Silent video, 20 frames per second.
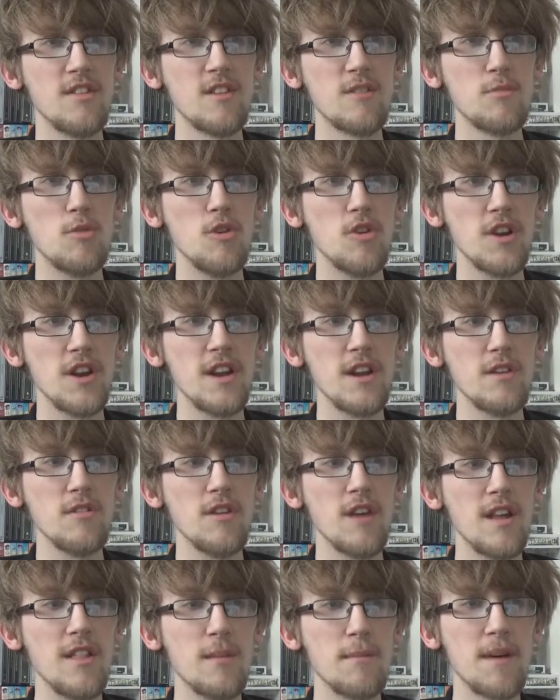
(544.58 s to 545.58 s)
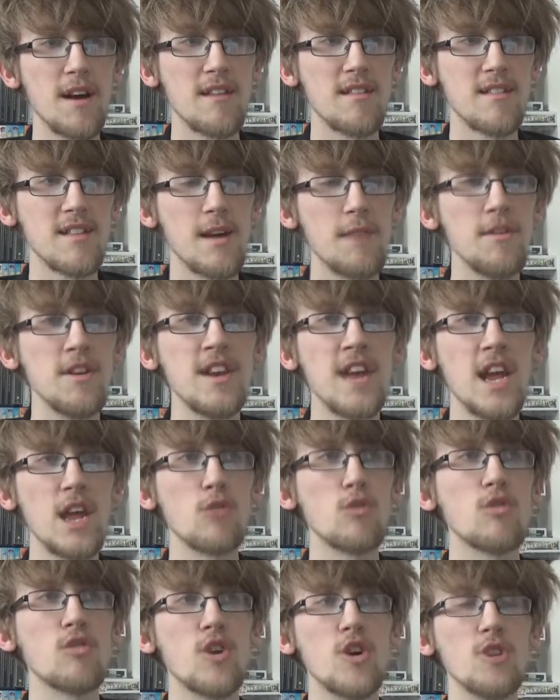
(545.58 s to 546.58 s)
this morning, in the past seven
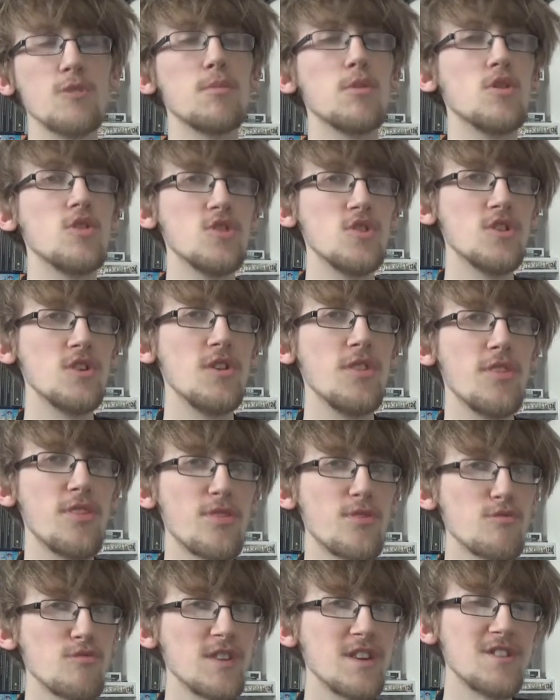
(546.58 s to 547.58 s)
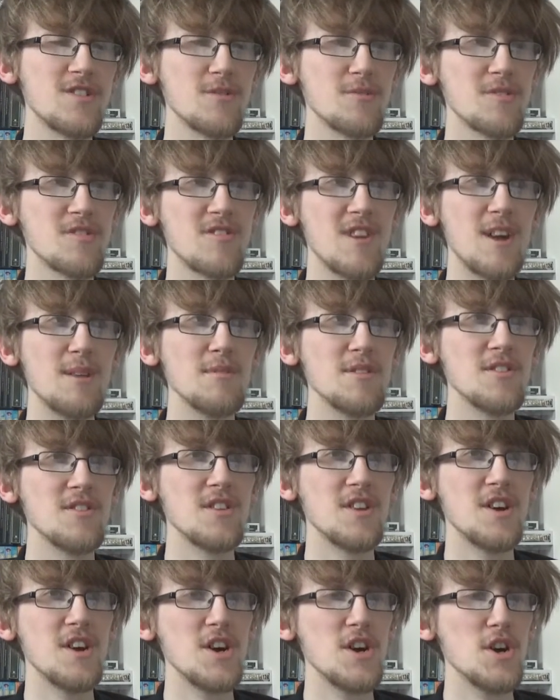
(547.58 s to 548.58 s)
days we've gone up one hundred and three subscribers,
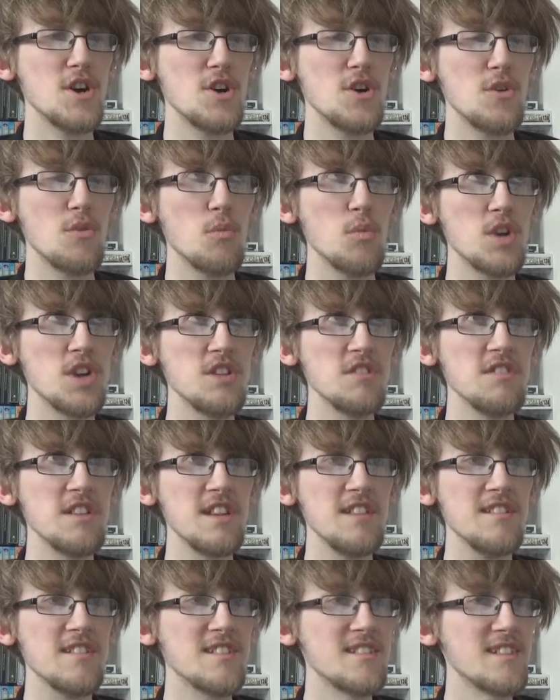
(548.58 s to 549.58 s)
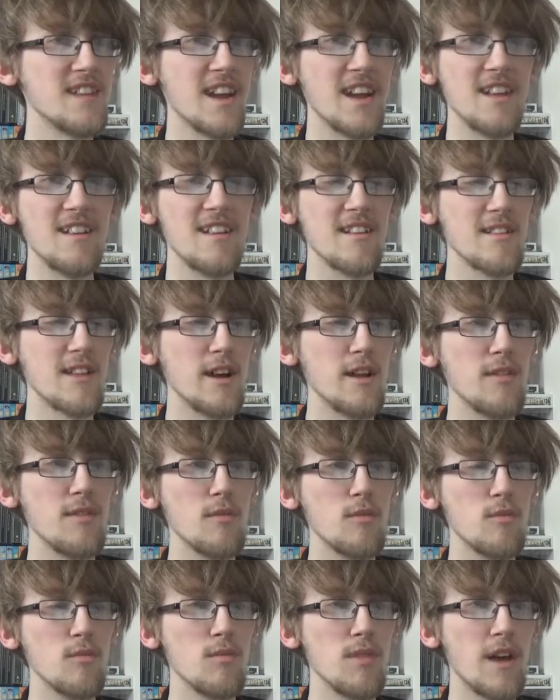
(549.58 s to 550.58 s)
which is insane. That's like,
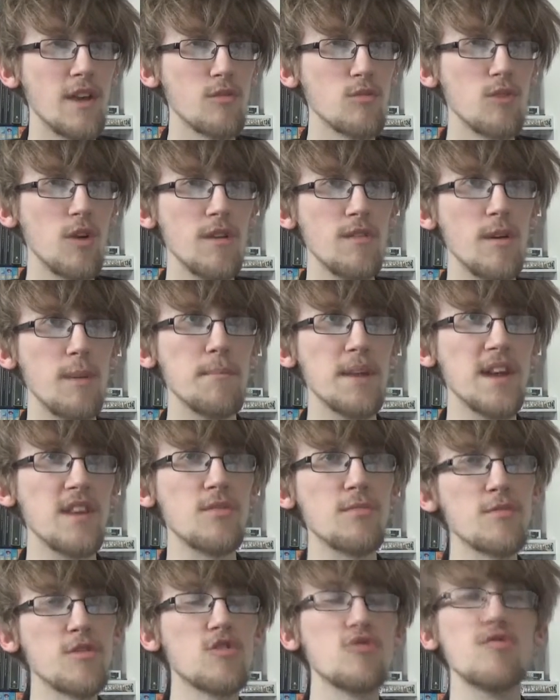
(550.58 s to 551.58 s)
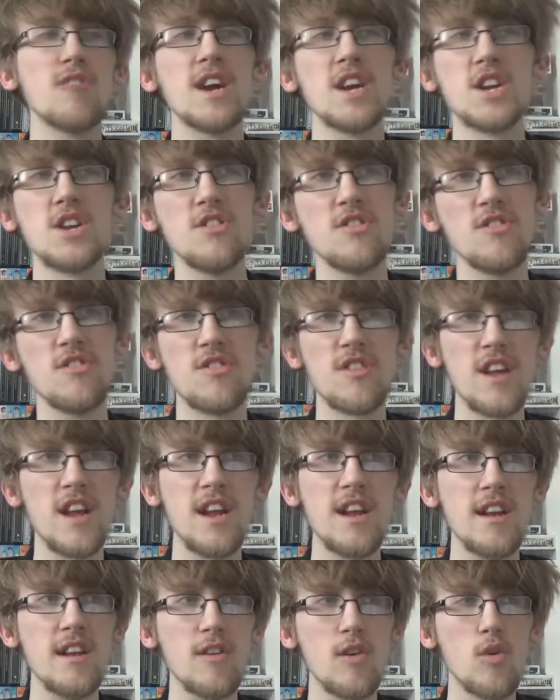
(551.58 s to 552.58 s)
that's one of our biggest progressions
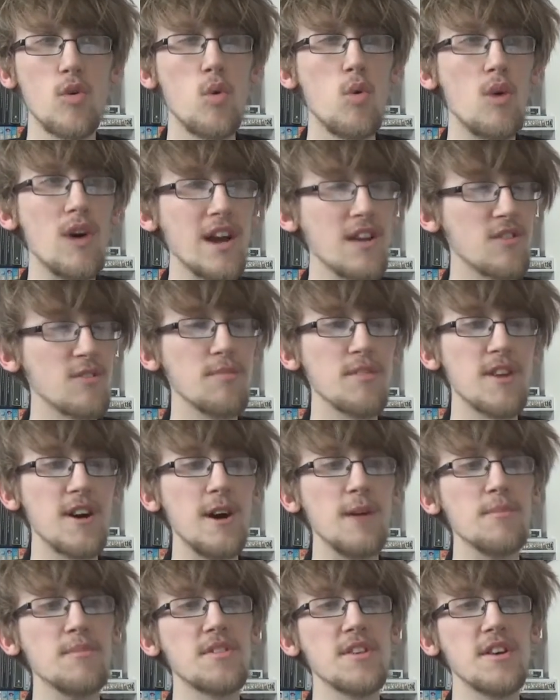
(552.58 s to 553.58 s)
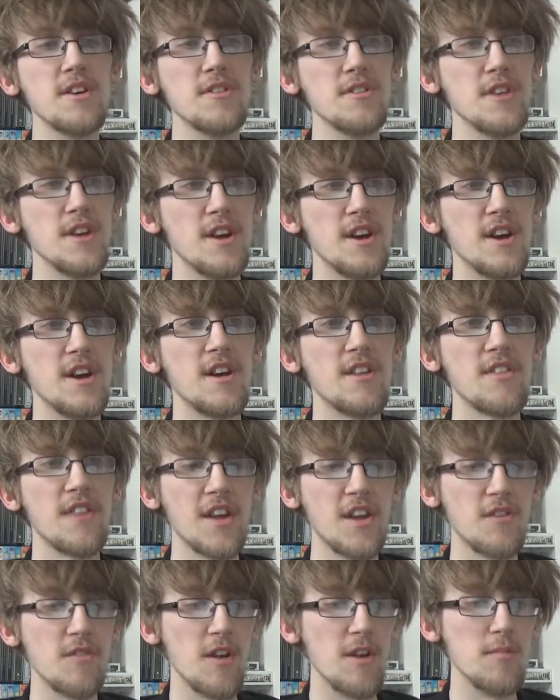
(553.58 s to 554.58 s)
in quite some time, so
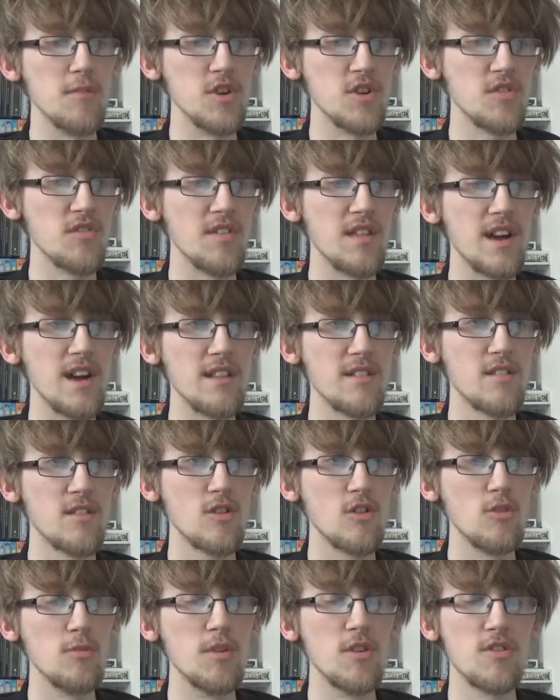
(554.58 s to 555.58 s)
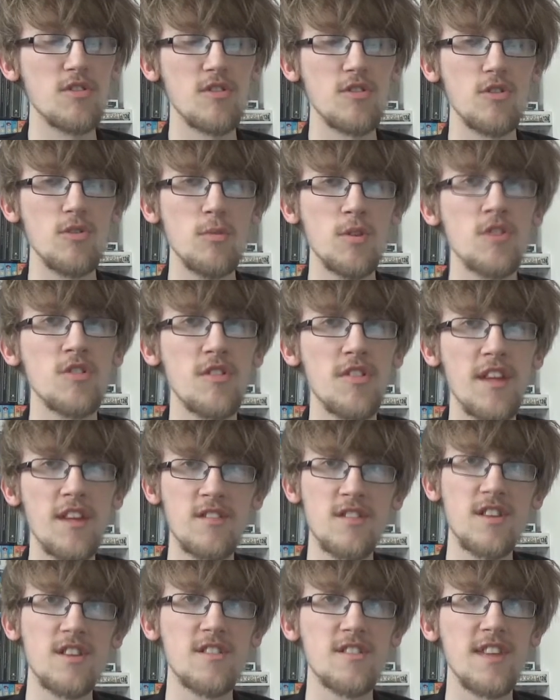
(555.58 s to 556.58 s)
thank you very much for that. Almost, almost at
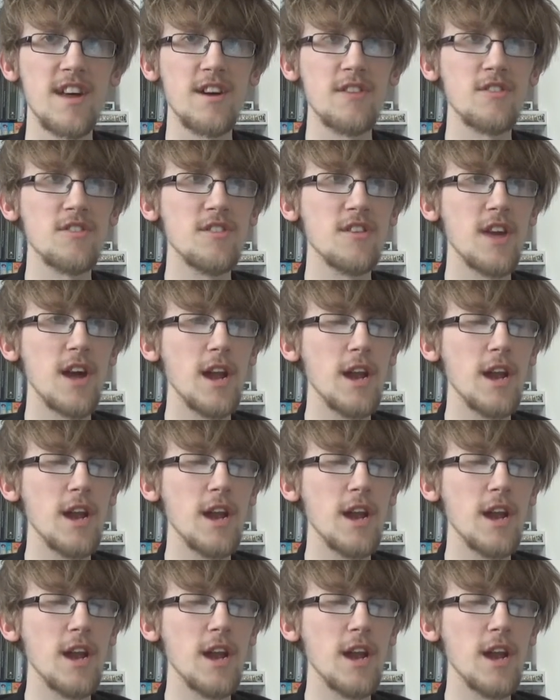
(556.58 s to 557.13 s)
that six thousand.